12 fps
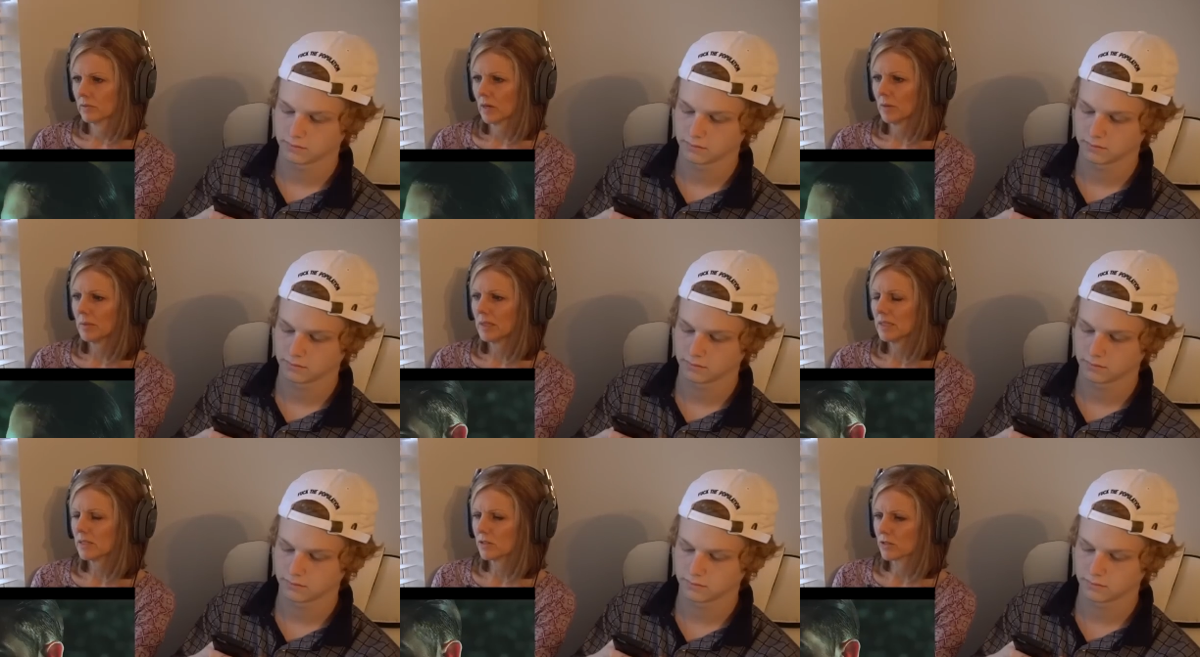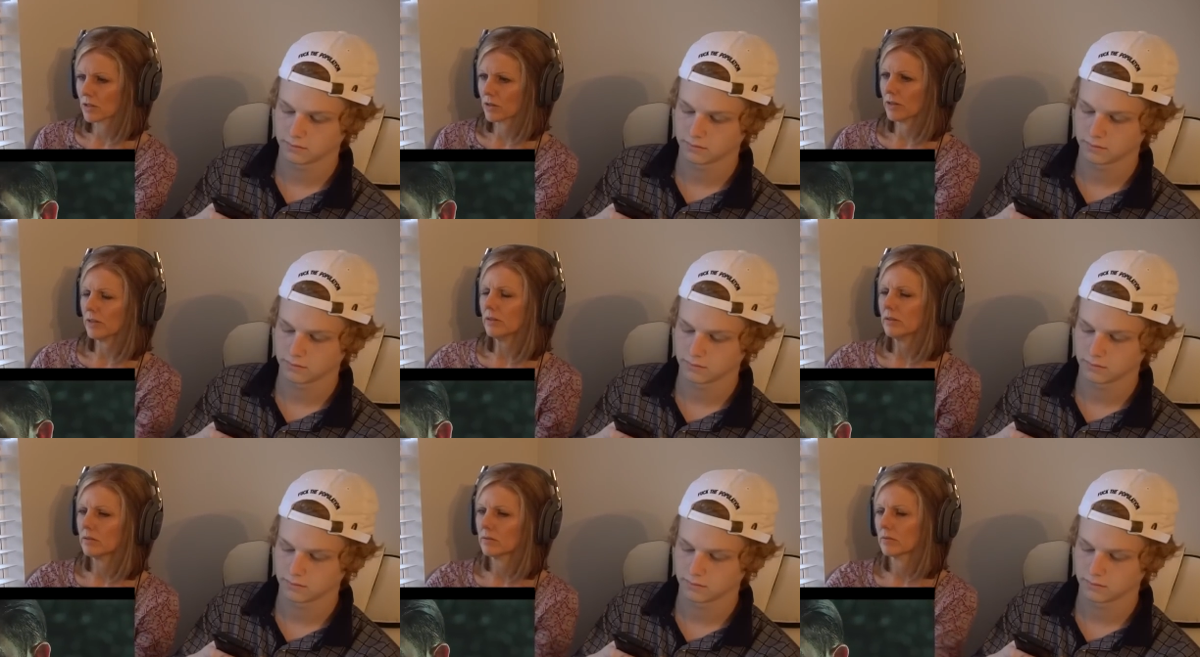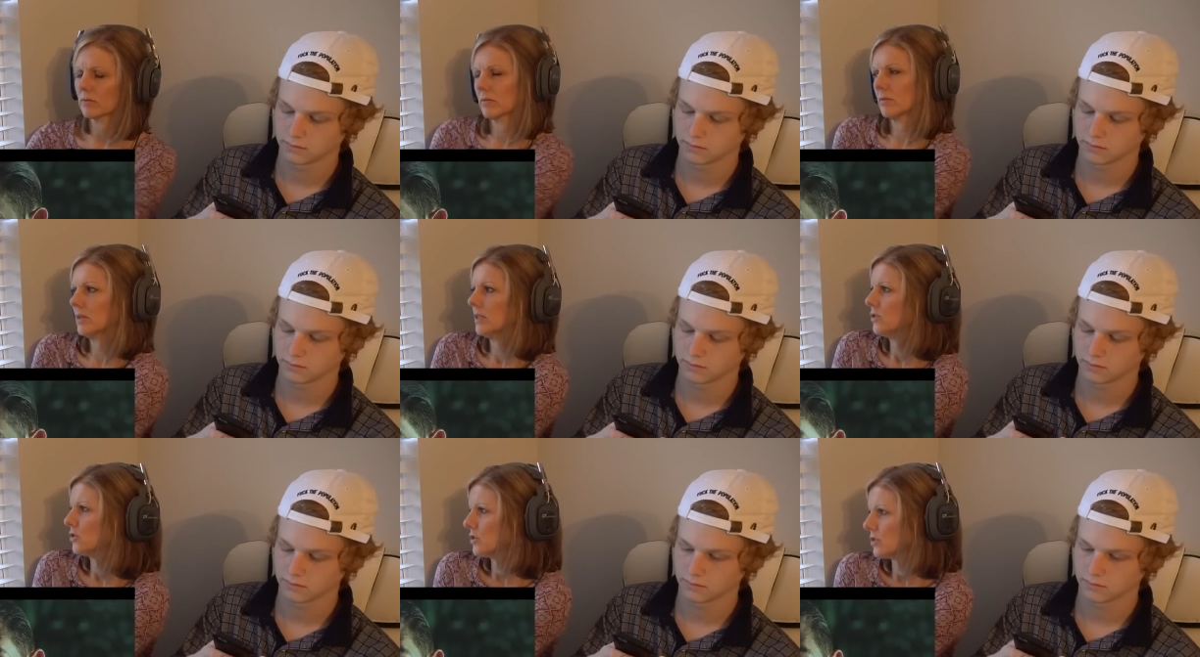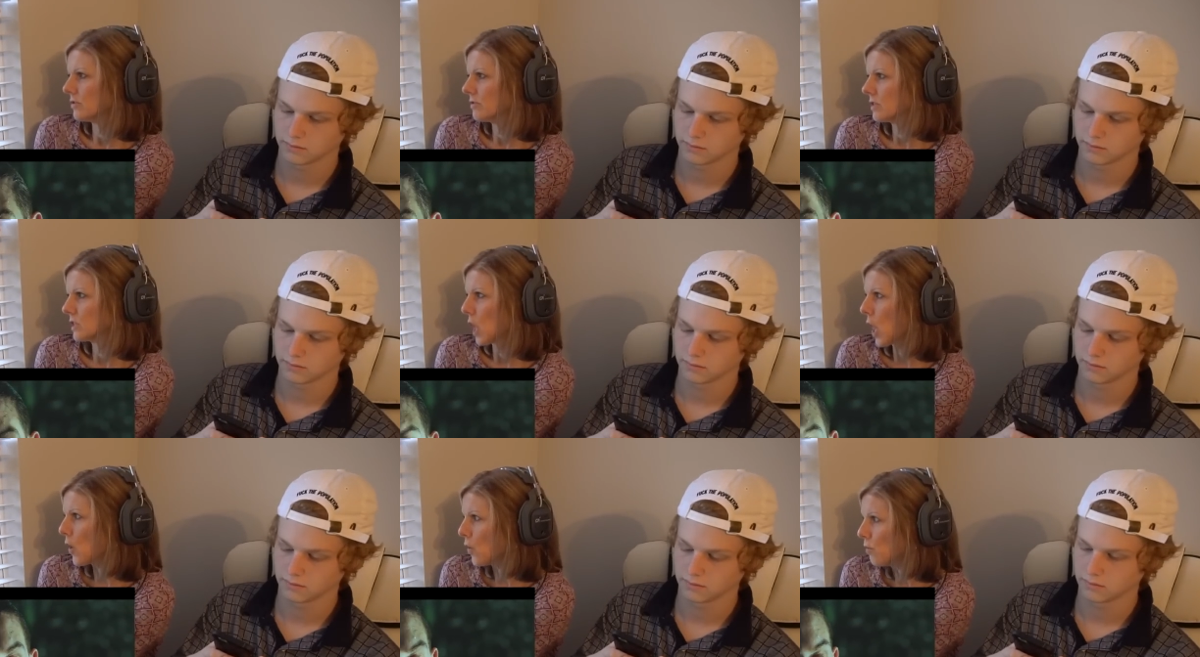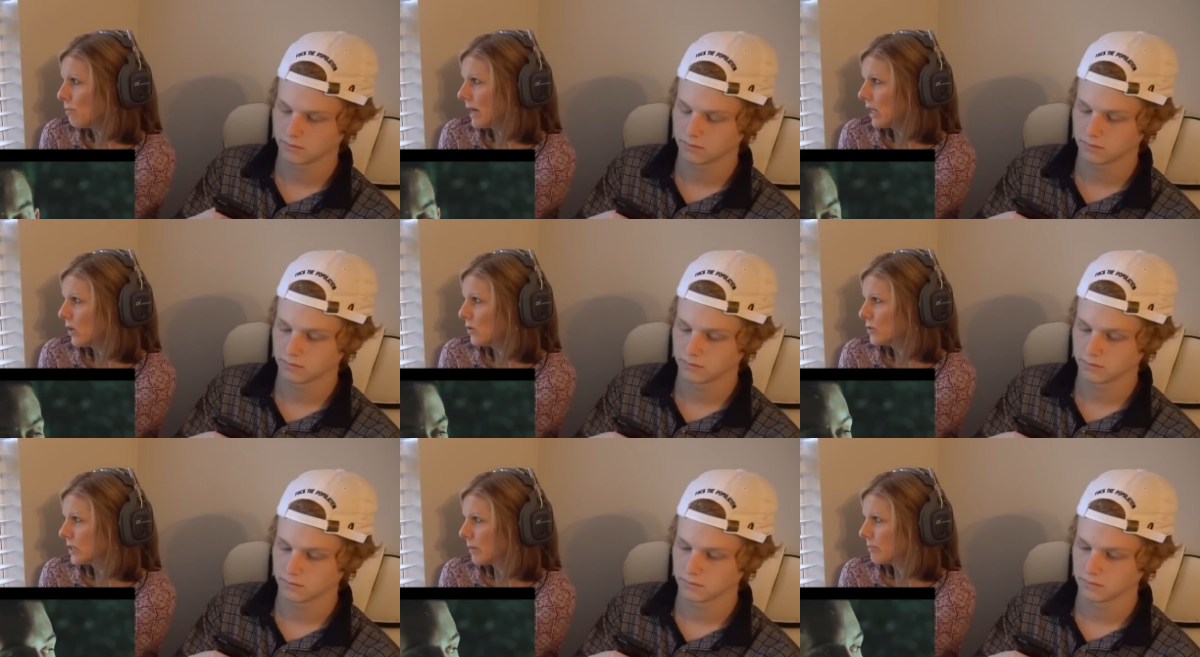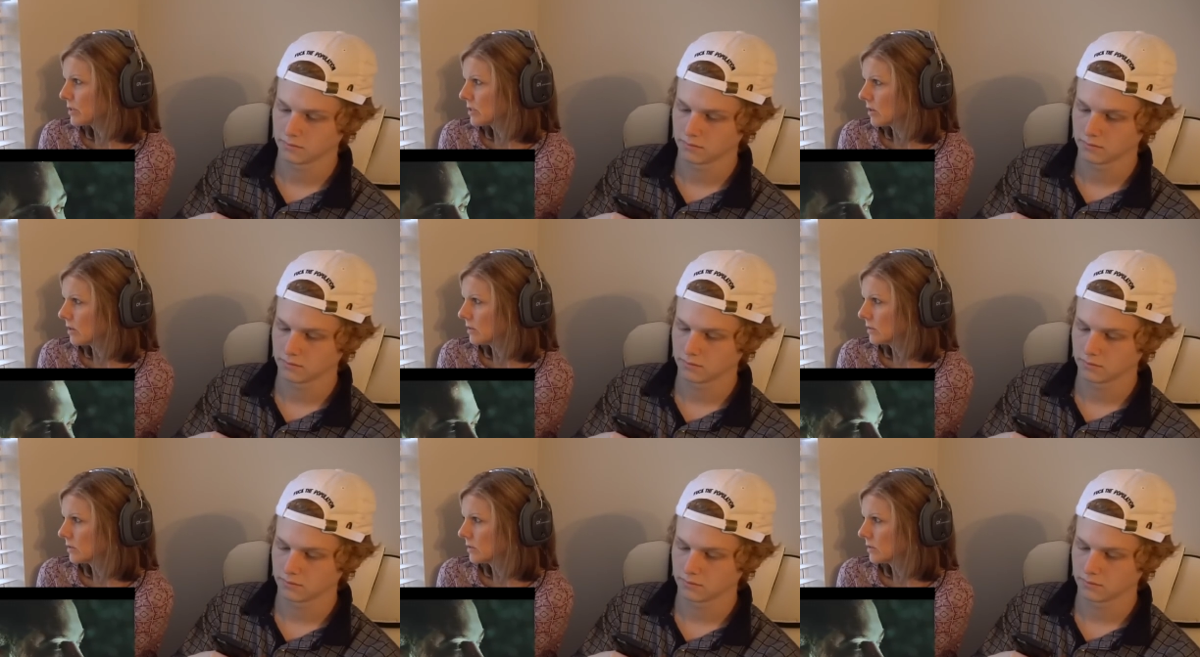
Speaker 1: I mean this is good. It's just a slow, mellow type of song.